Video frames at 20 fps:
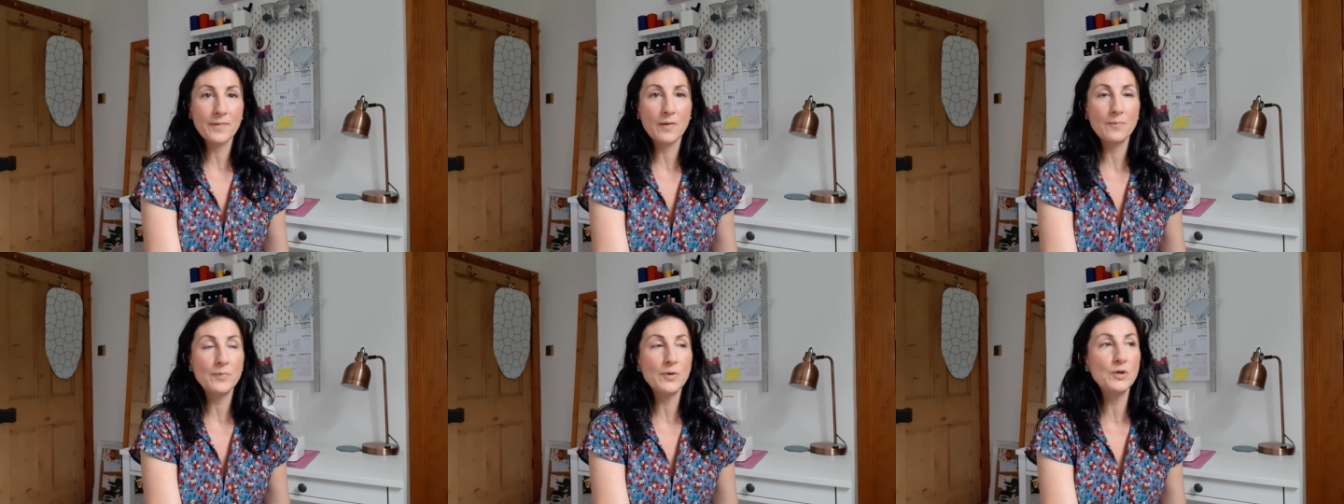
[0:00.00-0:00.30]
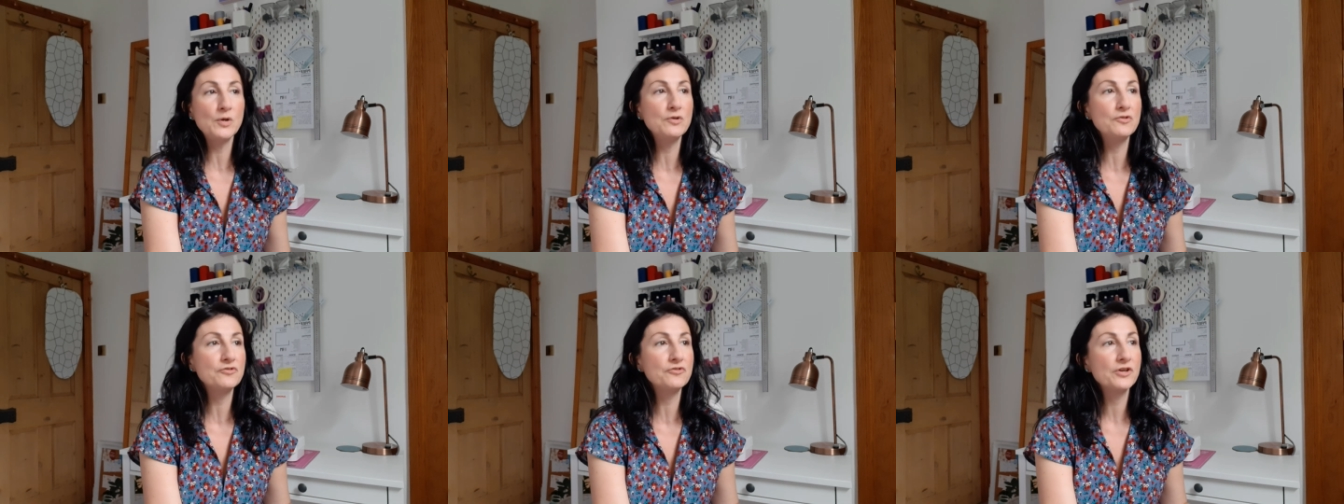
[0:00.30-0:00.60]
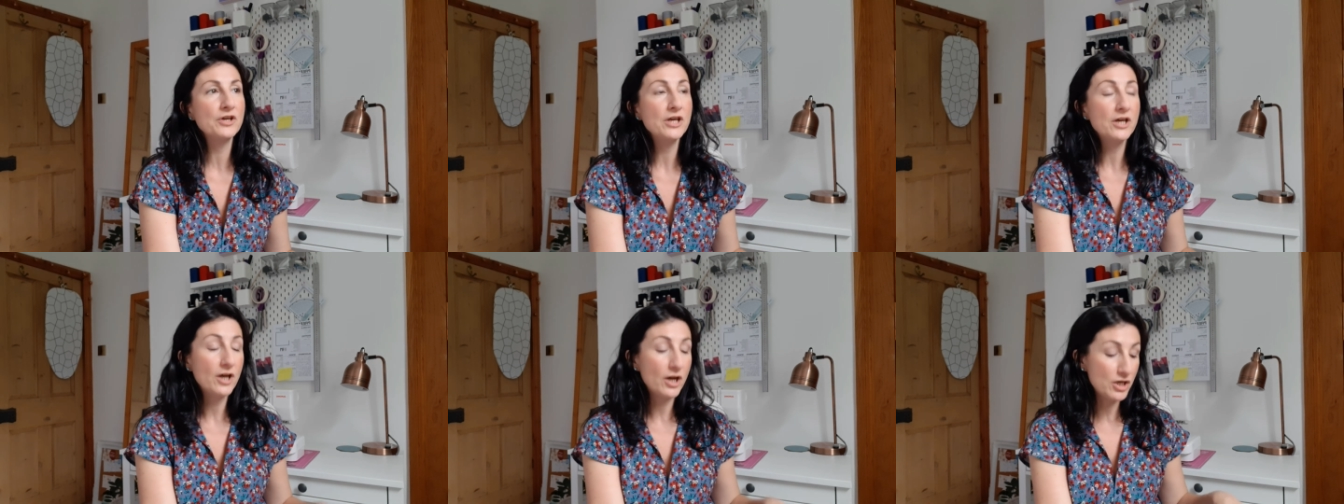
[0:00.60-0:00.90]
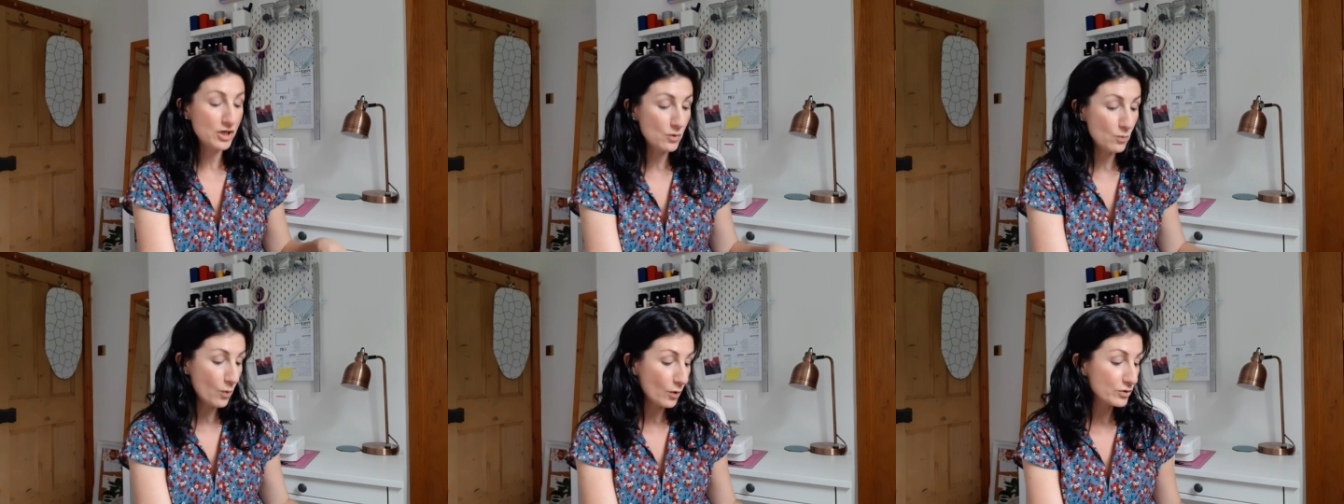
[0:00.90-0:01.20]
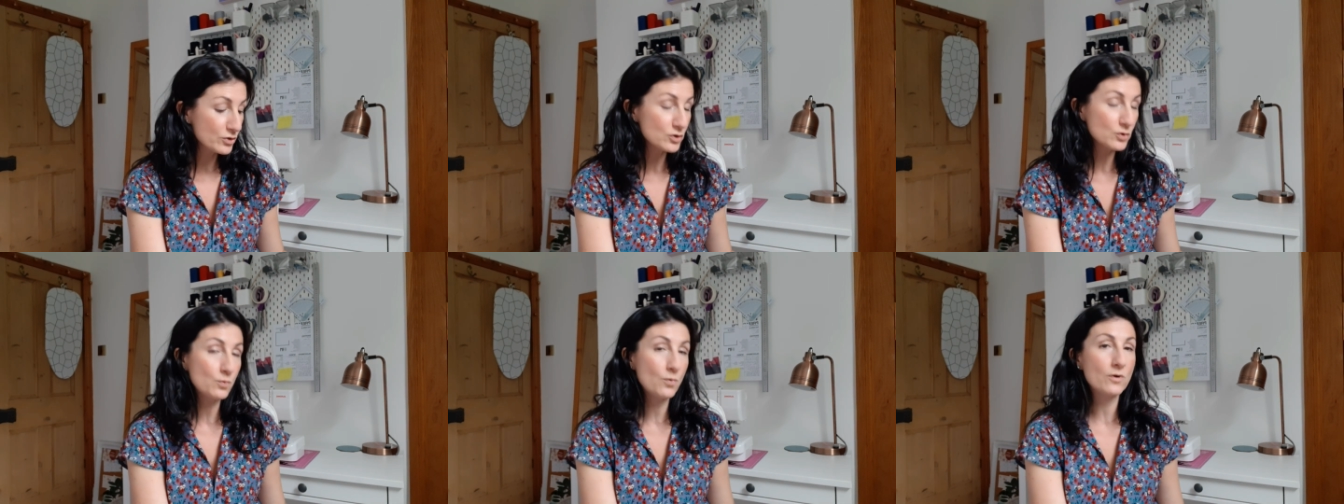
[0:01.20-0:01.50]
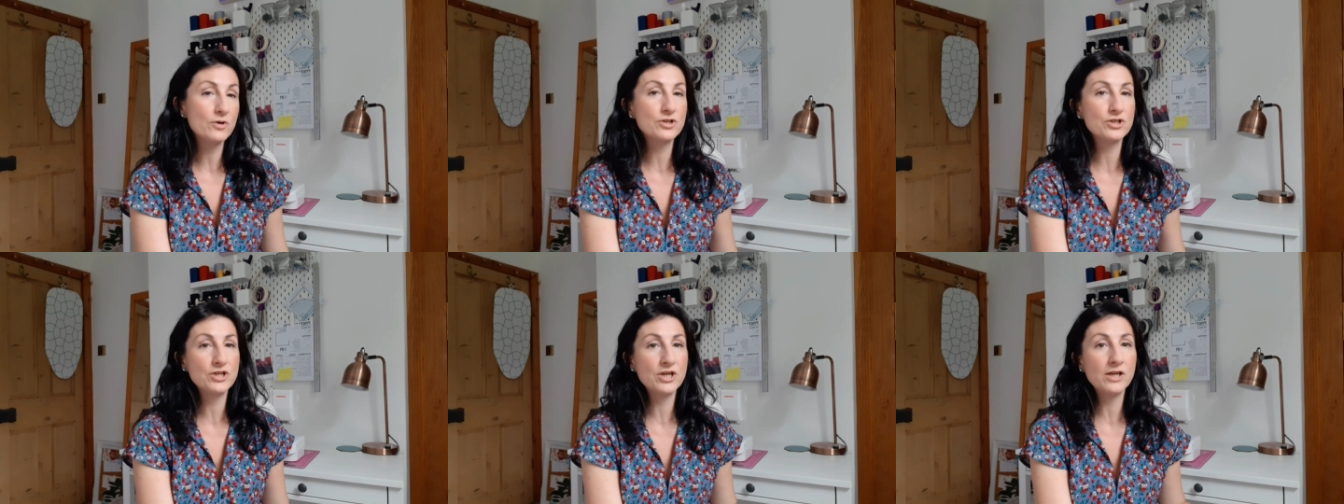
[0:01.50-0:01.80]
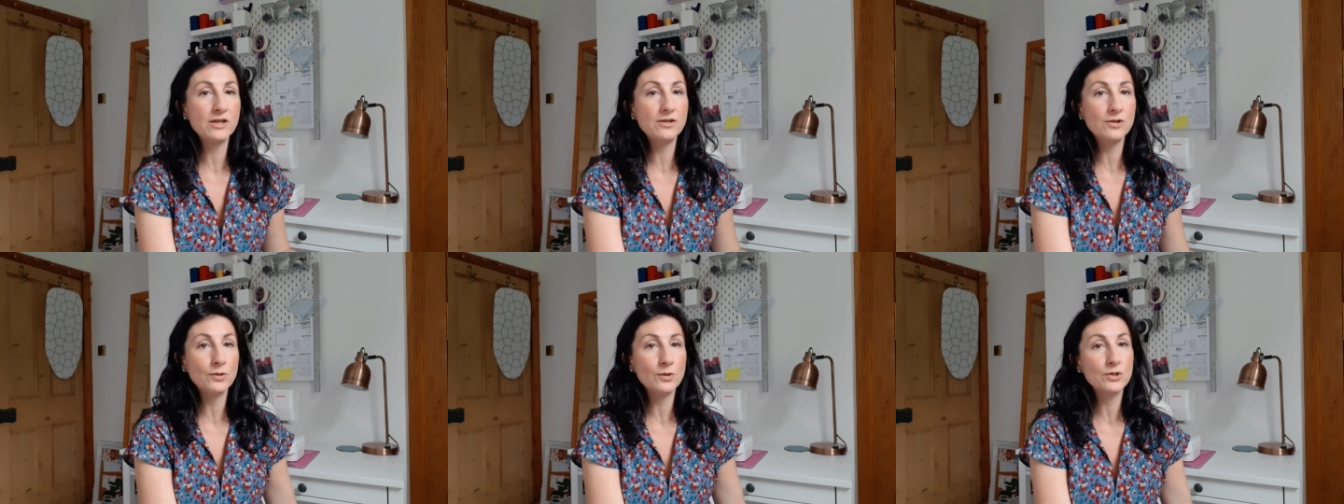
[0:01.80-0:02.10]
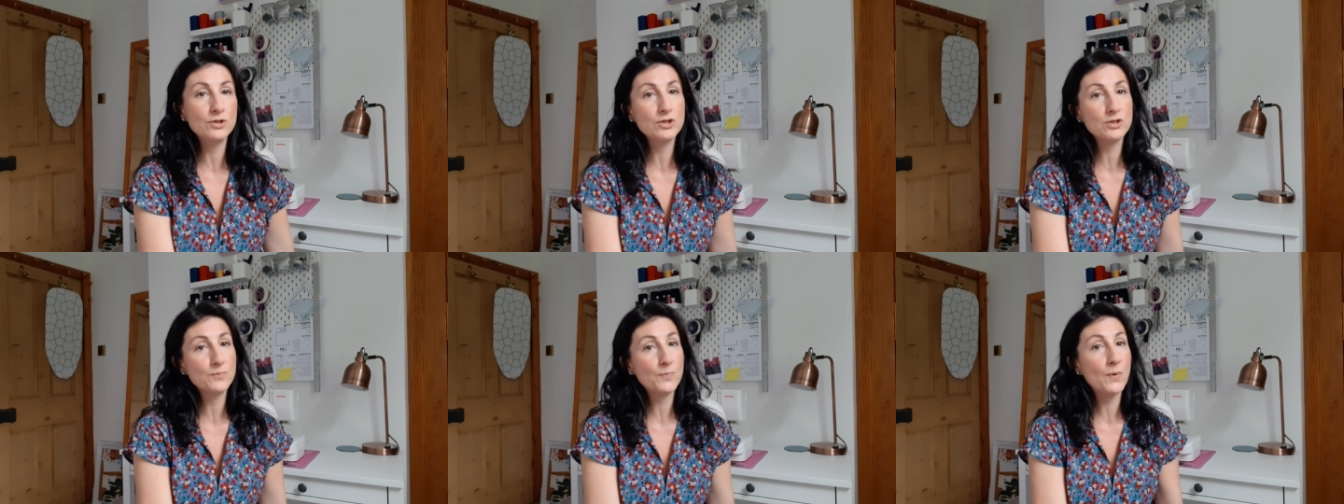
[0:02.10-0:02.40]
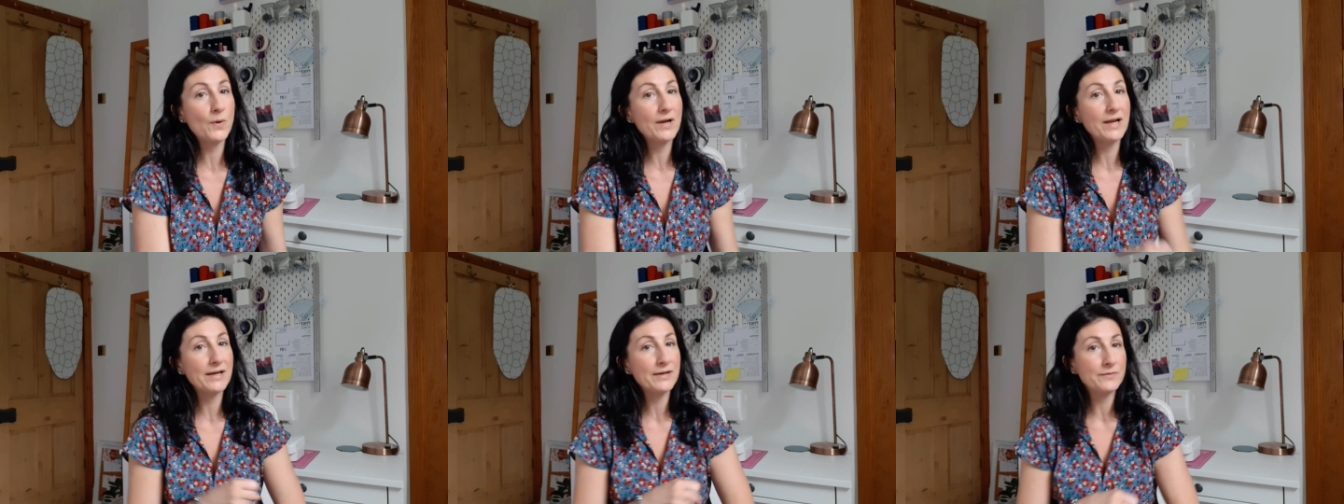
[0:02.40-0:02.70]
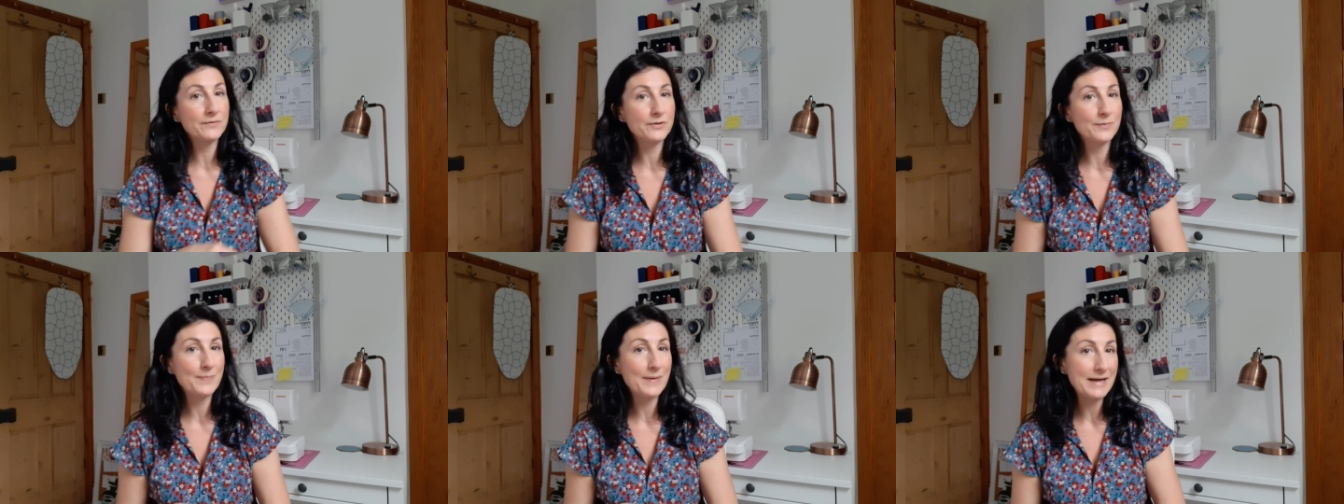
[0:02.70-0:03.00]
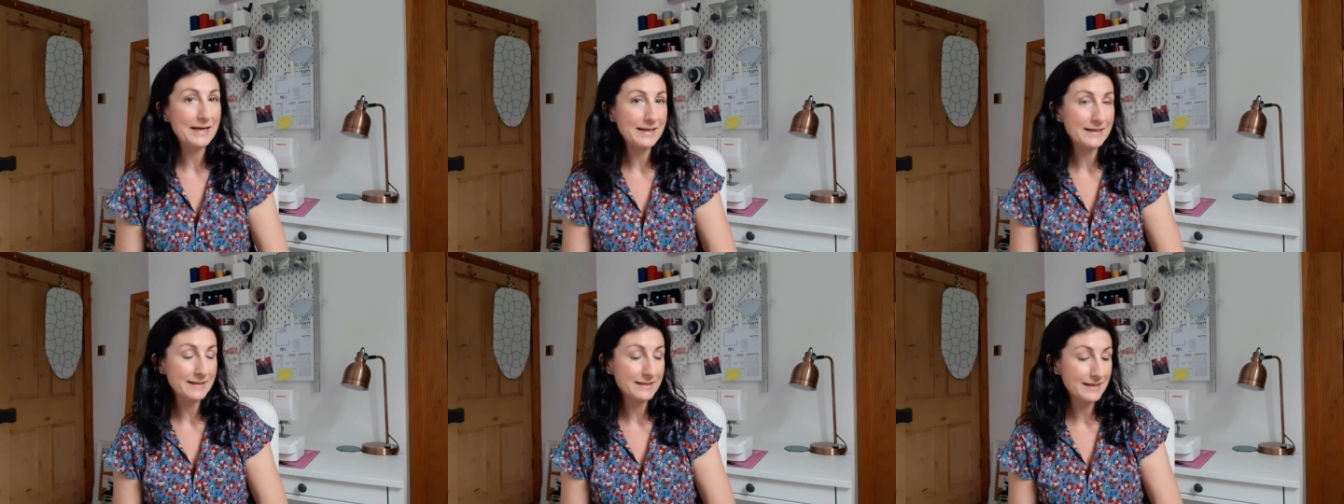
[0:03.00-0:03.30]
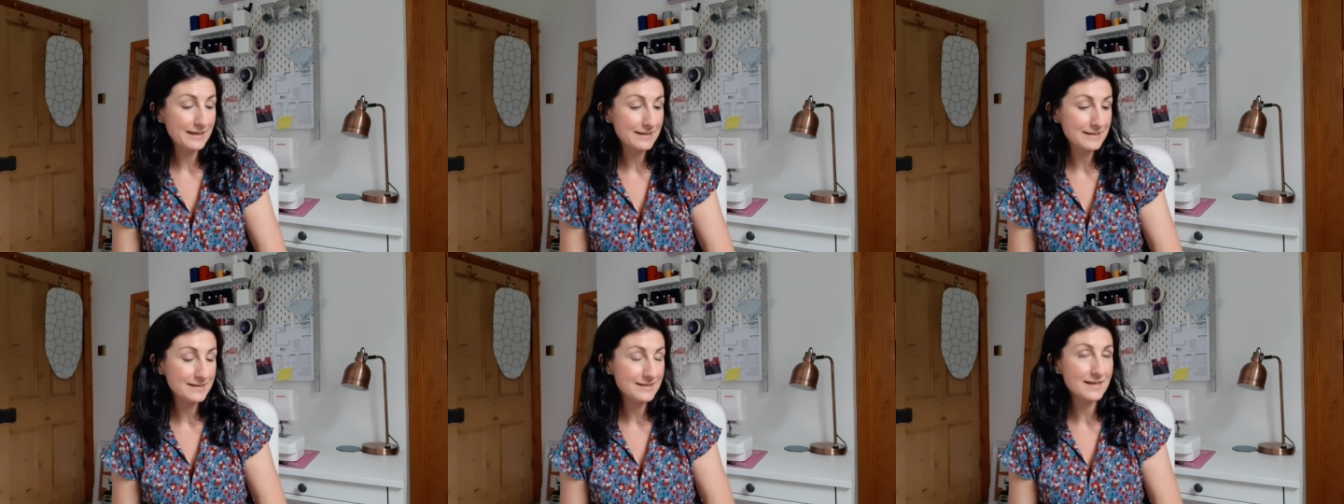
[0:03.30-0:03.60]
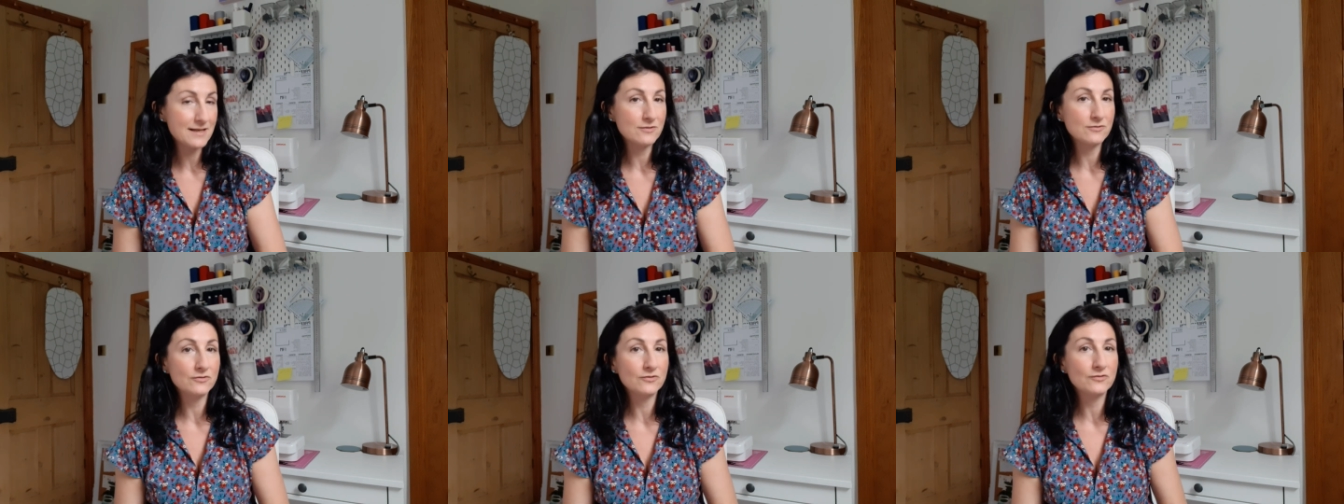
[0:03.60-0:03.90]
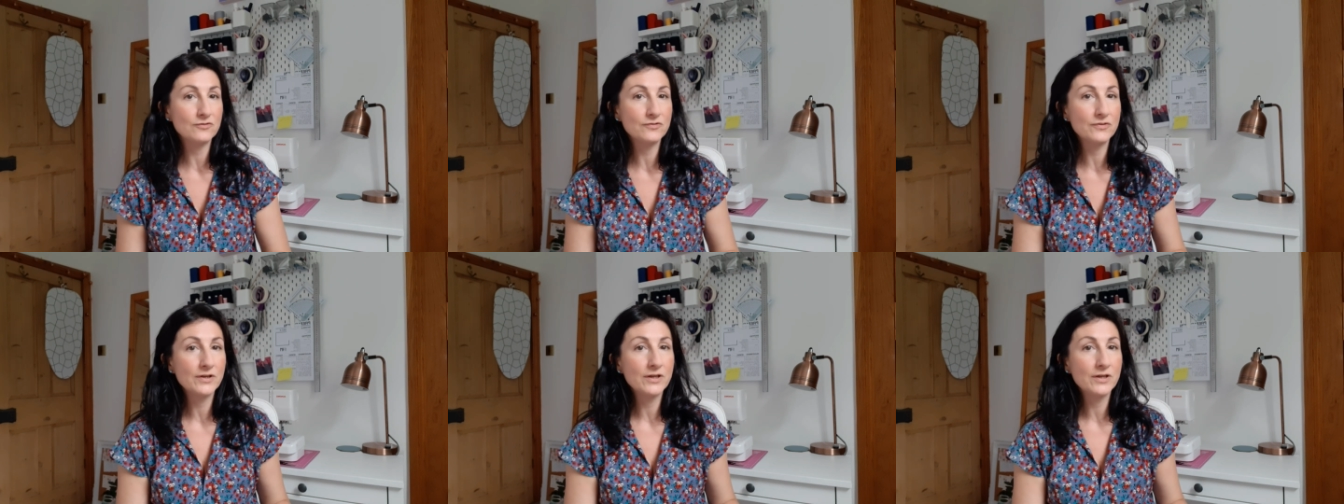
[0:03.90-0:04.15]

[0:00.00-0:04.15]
poof and you want to wash it, you can just pull out the bag instead of